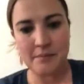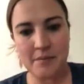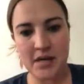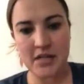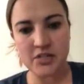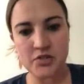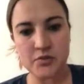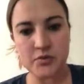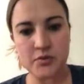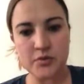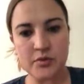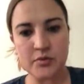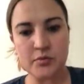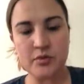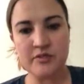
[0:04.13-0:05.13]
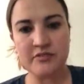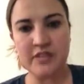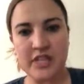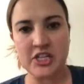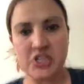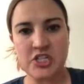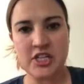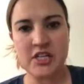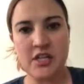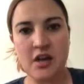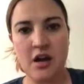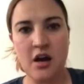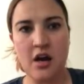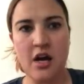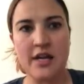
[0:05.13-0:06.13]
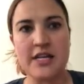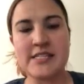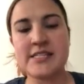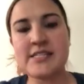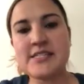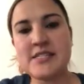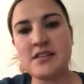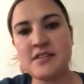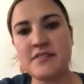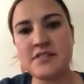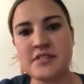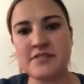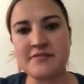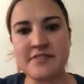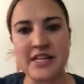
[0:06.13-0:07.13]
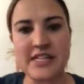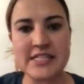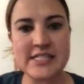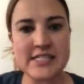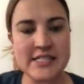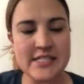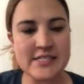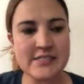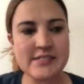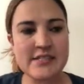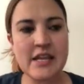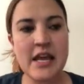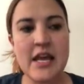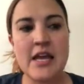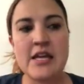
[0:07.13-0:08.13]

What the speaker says: module reflection on assistive devices.